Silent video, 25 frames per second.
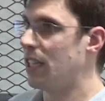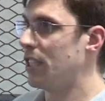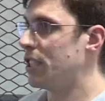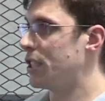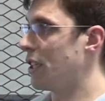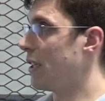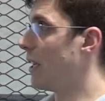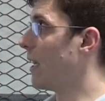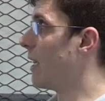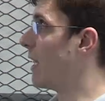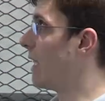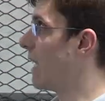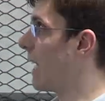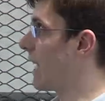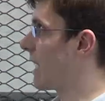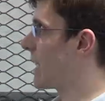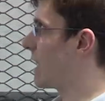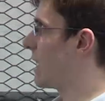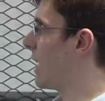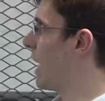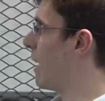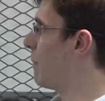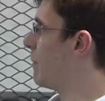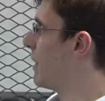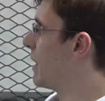so that the next
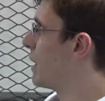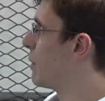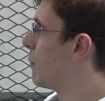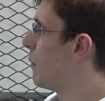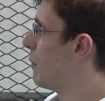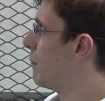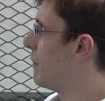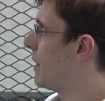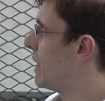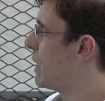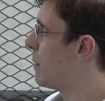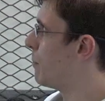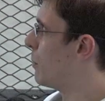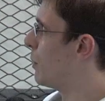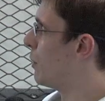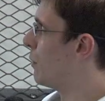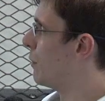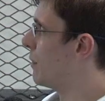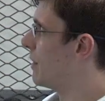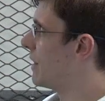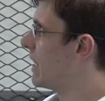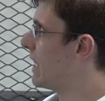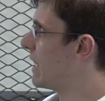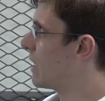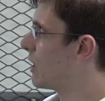time this one
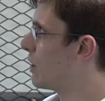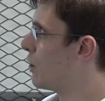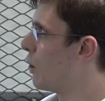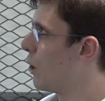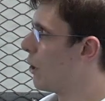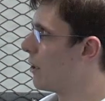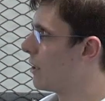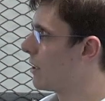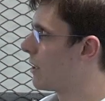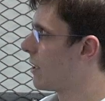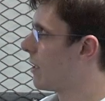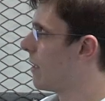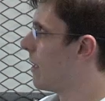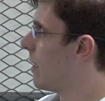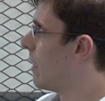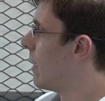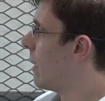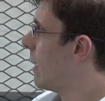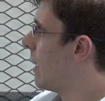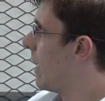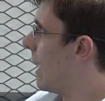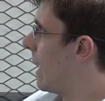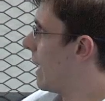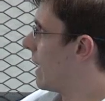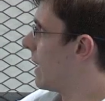respawns,
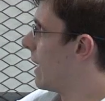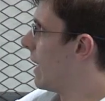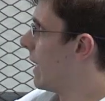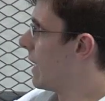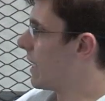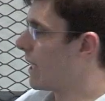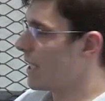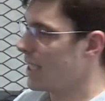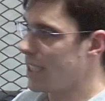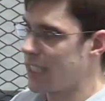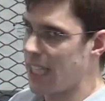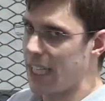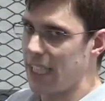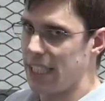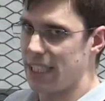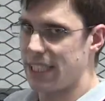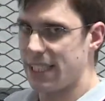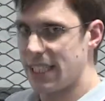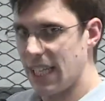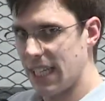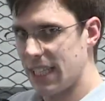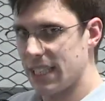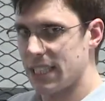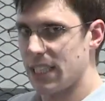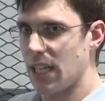it can take
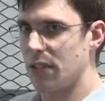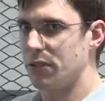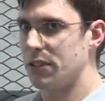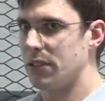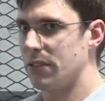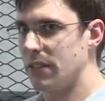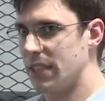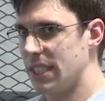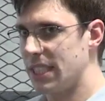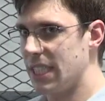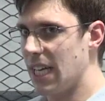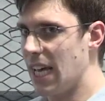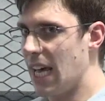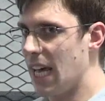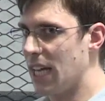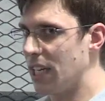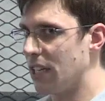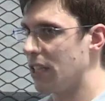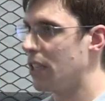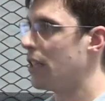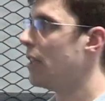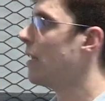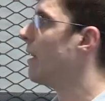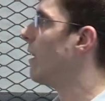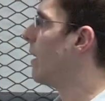6 out of the 10,
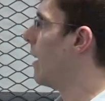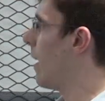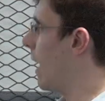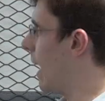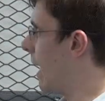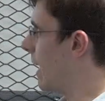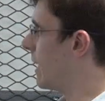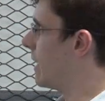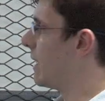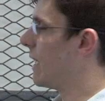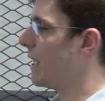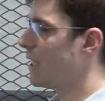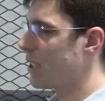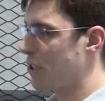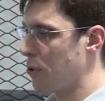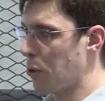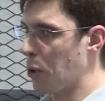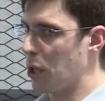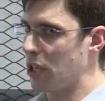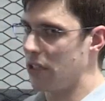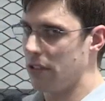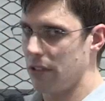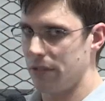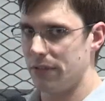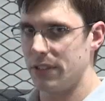and it's got
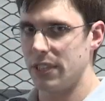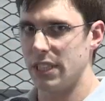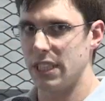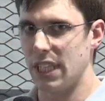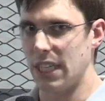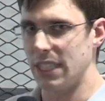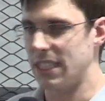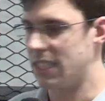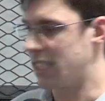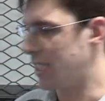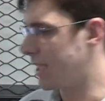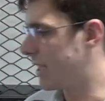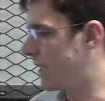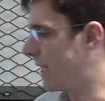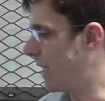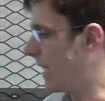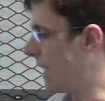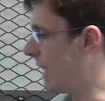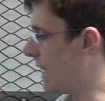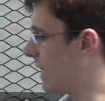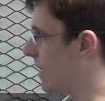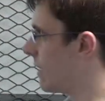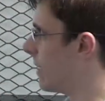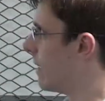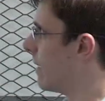enough to then
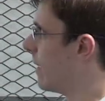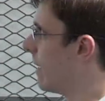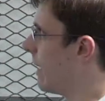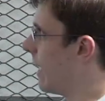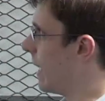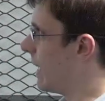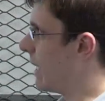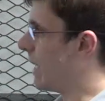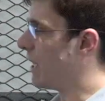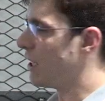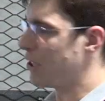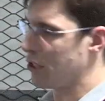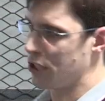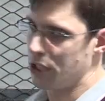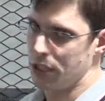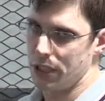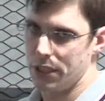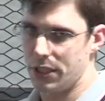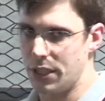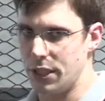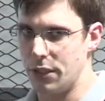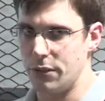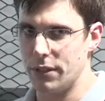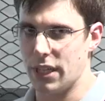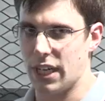succeed. It doesn't
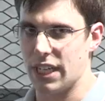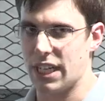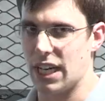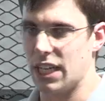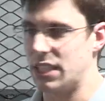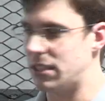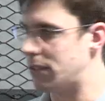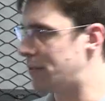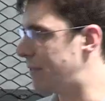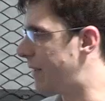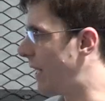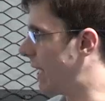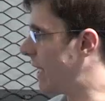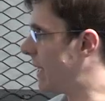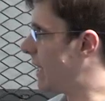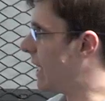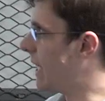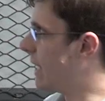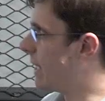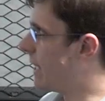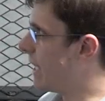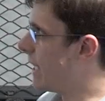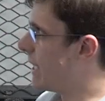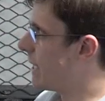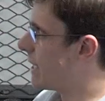do that kind of thing.
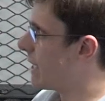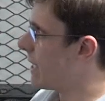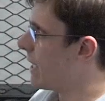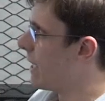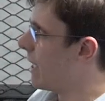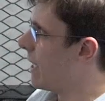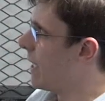These